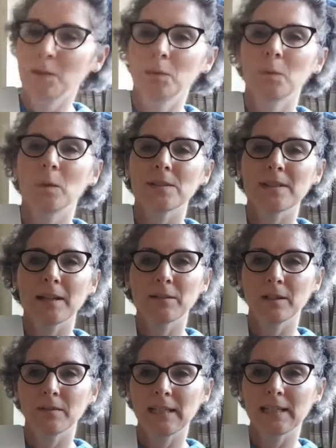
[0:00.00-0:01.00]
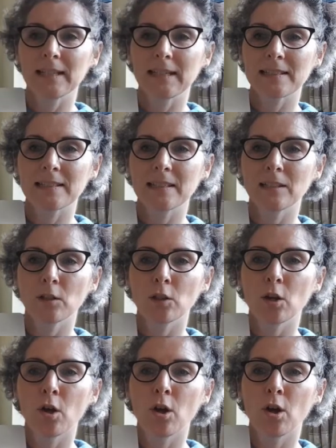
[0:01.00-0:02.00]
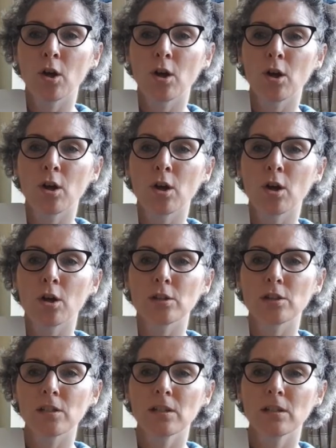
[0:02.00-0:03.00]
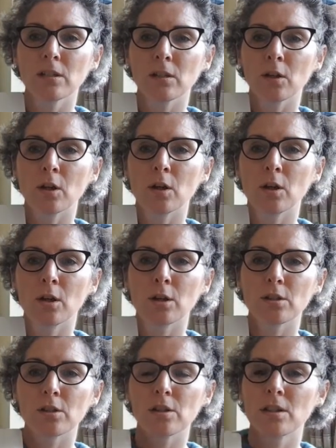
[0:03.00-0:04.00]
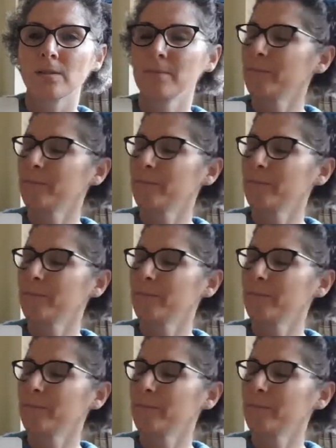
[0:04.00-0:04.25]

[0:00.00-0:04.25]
What sound can we hear next in cot? Cot.